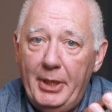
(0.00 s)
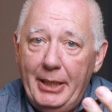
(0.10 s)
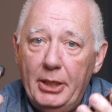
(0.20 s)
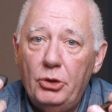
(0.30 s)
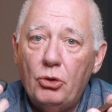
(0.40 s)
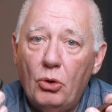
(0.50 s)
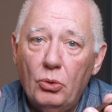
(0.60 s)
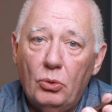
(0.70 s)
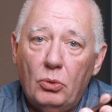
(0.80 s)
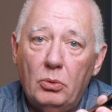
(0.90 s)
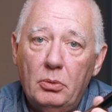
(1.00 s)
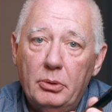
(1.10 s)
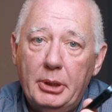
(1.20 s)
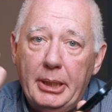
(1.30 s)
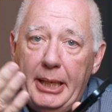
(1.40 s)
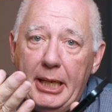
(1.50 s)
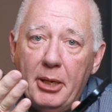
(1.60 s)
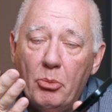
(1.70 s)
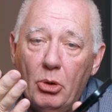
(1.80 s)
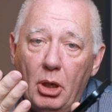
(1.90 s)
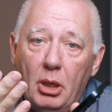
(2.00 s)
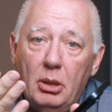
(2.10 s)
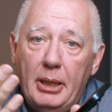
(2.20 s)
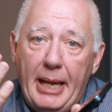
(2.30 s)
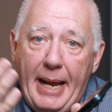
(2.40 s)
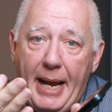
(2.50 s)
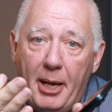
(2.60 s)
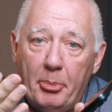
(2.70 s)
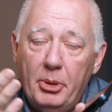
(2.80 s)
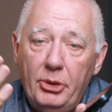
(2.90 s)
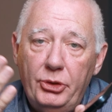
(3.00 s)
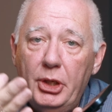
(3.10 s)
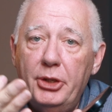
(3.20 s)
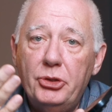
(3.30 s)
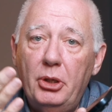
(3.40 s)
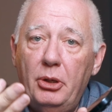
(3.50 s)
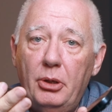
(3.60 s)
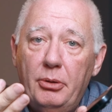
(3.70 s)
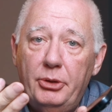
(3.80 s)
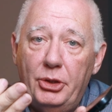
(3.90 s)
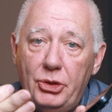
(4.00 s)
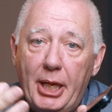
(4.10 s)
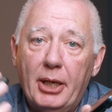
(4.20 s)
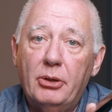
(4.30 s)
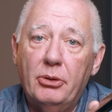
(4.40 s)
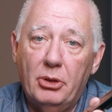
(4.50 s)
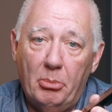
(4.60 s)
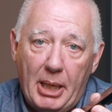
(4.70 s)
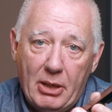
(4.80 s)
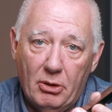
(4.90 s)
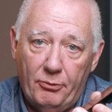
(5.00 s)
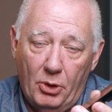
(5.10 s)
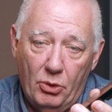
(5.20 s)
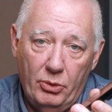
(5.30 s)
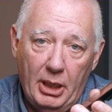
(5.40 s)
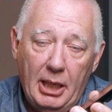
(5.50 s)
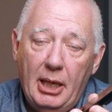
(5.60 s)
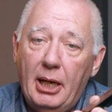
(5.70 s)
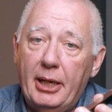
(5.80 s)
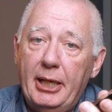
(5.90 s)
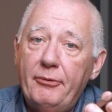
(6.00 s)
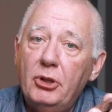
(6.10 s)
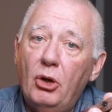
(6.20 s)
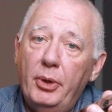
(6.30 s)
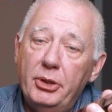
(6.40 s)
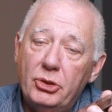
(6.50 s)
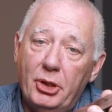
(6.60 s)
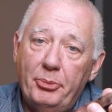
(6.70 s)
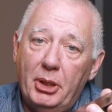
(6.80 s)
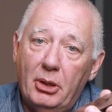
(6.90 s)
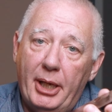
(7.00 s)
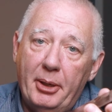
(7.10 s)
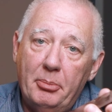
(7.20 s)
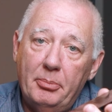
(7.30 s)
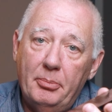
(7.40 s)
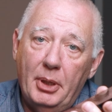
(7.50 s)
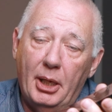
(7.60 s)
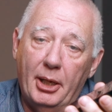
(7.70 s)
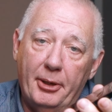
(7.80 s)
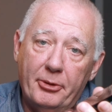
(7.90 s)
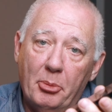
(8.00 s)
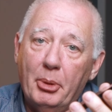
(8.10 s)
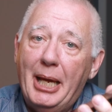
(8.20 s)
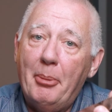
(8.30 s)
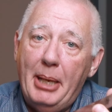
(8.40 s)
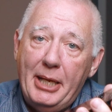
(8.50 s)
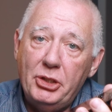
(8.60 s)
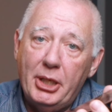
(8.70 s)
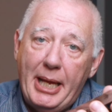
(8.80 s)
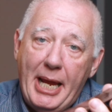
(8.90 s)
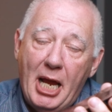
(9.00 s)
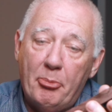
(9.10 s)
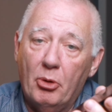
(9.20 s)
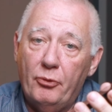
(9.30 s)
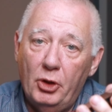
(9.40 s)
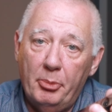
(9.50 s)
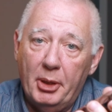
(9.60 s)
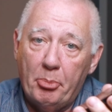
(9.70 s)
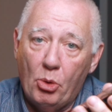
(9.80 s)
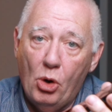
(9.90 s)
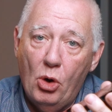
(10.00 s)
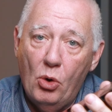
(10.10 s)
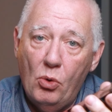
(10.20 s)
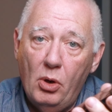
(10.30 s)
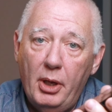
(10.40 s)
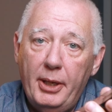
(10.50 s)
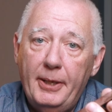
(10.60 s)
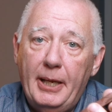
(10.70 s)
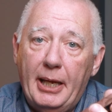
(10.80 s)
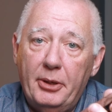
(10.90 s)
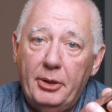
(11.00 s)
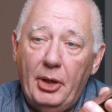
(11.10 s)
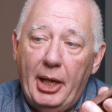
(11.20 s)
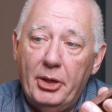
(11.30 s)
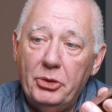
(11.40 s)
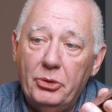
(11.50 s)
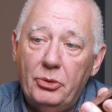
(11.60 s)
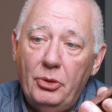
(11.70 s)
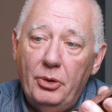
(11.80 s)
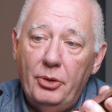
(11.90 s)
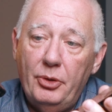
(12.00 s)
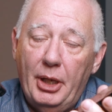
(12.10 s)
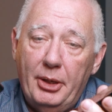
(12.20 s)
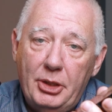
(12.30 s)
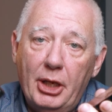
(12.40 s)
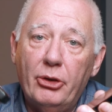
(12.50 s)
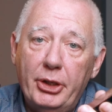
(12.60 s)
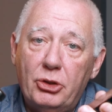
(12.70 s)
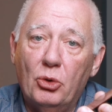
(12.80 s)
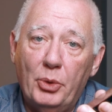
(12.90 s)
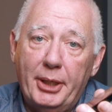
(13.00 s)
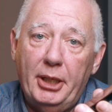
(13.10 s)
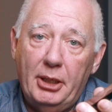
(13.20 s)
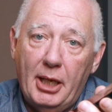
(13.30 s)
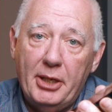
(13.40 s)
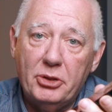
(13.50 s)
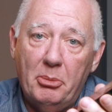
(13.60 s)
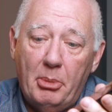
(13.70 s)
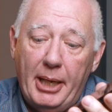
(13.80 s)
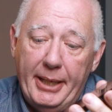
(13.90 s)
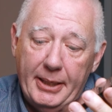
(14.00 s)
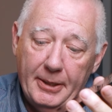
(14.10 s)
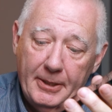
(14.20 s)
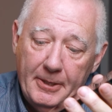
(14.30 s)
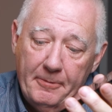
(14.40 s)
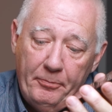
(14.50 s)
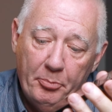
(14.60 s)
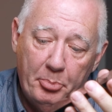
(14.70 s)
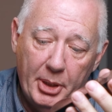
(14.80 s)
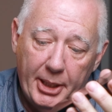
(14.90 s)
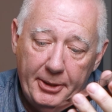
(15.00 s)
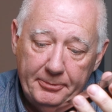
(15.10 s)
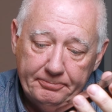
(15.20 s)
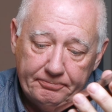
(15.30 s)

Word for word: the internal camera app doesn't detect the microphone. I'd have to go into something like the Blackmagic app or Filmic Pro and tell it to recognize the mic. But